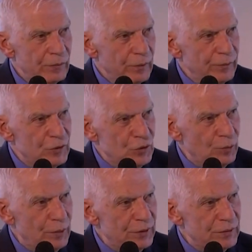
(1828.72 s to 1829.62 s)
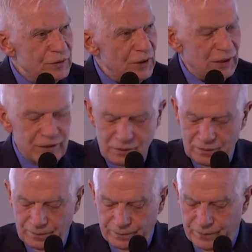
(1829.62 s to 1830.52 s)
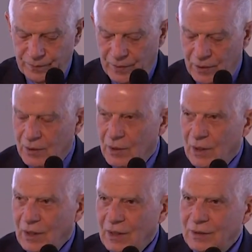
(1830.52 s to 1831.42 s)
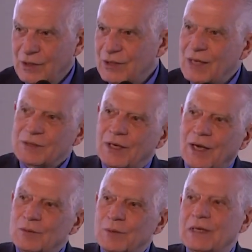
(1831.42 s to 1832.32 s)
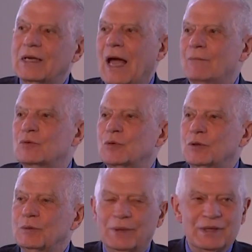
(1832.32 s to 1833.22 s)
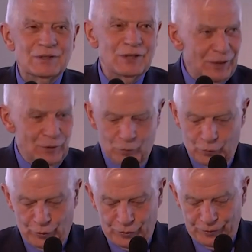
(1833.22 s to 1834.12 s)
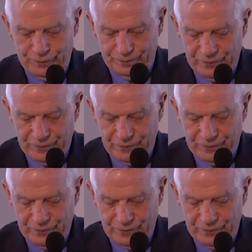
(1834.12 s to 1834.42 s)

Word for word: From the German side, this answer has been captured by a single word,